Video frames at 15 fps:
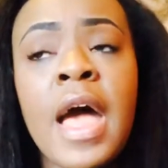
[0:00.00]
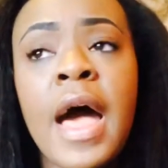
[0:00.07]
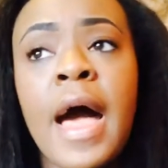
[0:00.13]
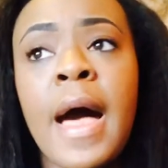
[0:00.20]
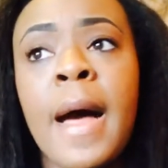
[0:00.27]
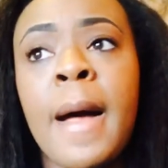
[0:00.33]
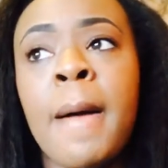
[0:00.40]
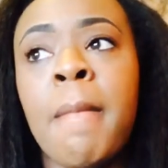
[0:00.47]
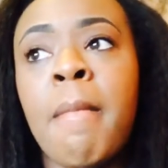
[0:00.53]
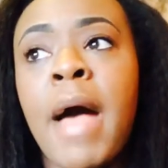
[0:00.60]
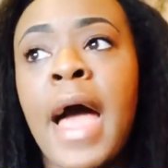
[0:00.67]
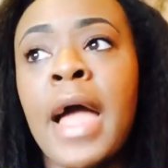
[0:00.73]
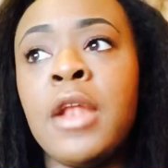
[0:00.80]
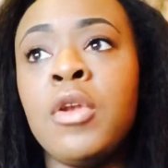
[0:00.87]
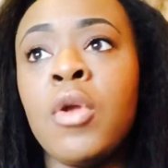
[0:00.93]

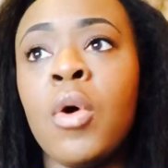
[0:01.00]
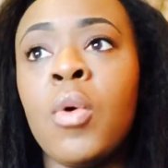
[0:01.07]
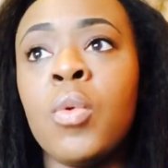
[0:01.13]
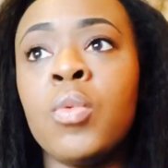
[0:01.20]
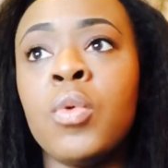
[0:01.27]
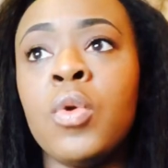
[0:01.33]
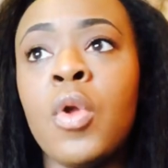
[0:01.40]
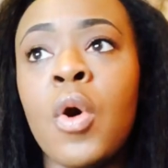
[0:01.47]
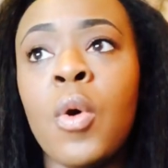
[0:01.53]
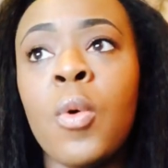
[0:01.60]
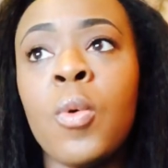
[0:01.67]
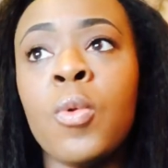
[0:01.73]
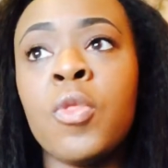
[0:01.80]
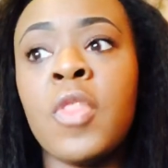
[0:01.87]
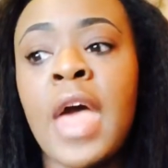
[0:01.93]
I don't
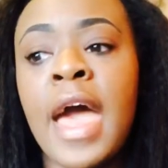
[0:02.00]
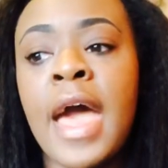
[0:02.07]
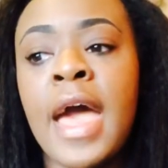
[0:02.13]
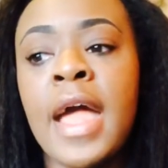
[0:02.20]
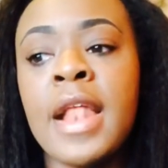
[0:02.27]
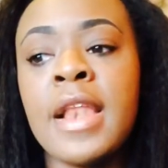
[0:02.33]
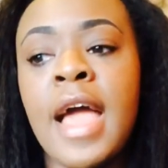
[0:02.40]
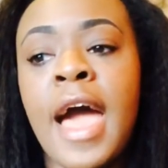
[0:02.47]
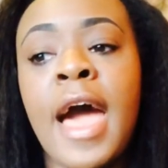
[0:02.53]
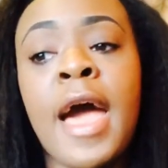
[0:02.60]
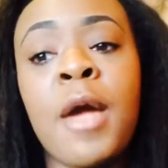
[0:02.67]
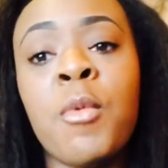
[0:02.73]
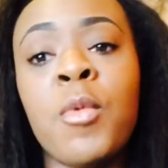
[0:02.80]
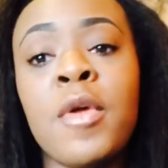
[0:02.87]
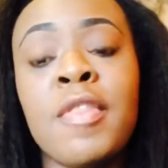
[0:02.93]
know that
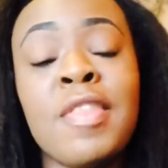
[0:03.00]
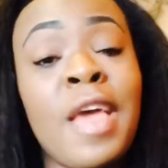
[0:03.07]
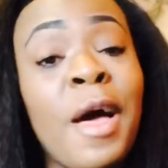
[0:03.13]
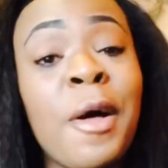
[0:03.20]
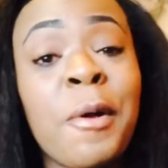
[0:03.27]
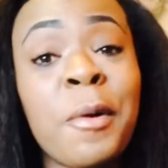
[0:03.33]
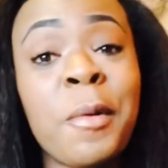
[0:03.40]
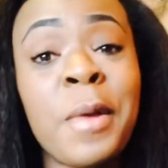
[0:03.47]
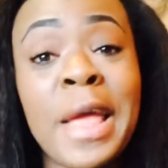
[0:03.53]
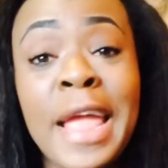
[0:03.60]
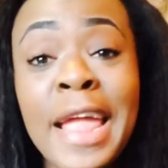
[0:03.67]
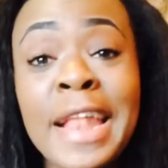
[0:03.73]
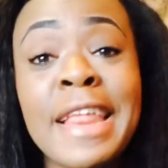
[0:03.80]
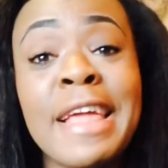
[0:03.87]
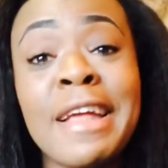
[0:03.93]
I would tell
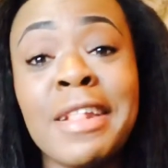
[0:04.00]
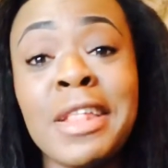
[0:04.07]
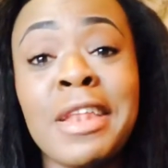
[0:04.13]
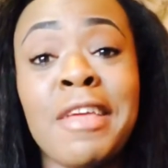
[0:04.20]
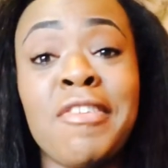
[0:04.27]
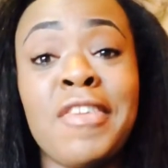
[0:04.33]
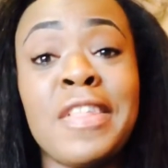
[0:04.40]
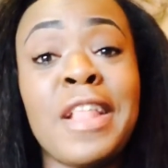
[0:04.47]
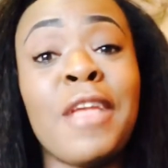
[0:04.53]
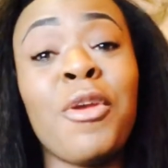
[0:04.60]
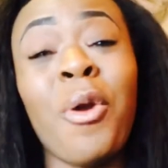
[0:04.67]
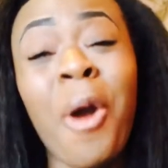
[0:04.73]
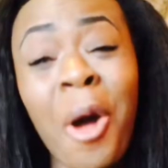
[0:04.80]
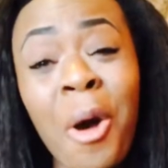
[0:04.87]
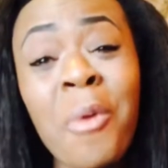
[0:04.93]
any clinician that
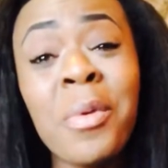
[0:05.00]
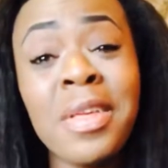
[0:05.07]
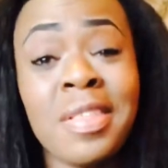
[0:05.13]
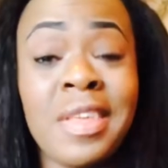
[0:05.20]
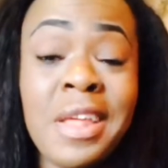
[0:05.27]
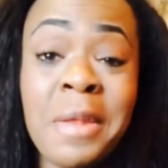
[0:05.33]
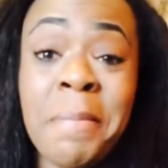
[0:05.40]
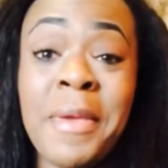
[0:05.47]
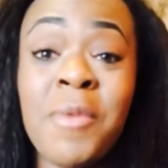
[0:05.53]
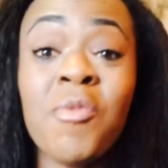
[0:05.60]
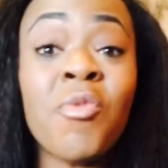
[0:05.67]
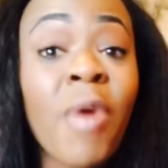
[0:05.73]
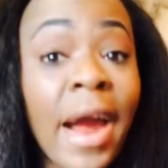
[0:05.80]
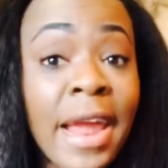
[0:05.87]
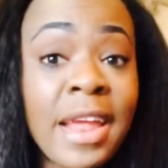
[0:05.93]
you're always going to be
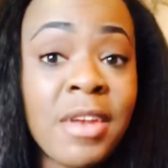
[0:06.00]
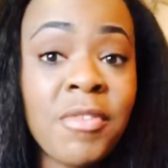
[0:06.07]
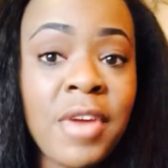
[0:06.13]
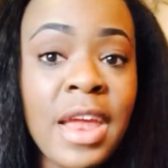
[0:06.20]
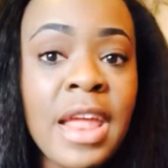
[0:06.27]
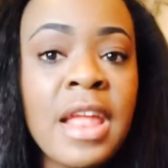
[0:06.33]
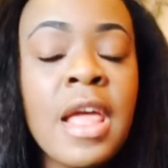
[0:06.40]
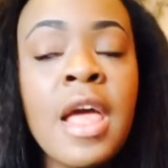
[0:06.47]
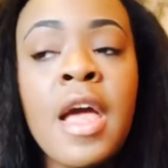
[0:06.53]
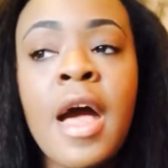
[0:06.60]
right?